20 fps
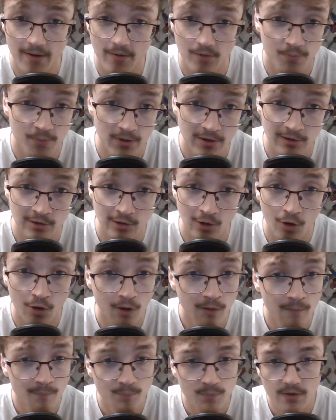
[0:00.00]
was pretty
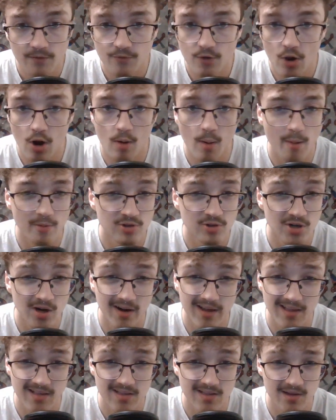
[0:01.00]
dull. Fiora was trying
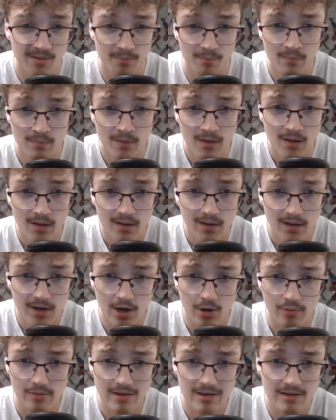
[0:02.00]
to get some,
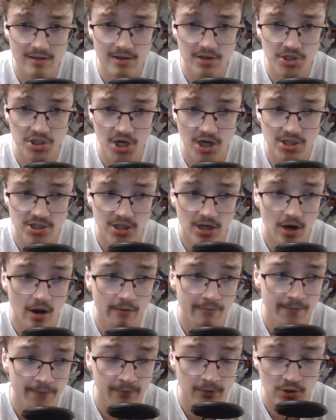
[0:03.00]
easy judging
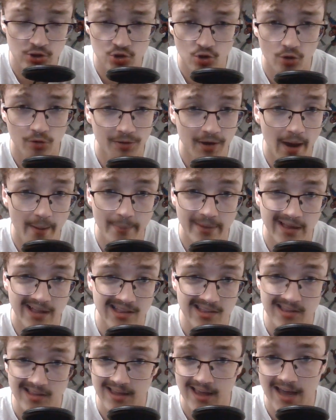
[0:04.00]
off of control time
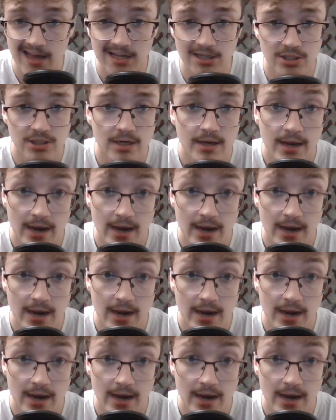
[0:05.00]
against the cage.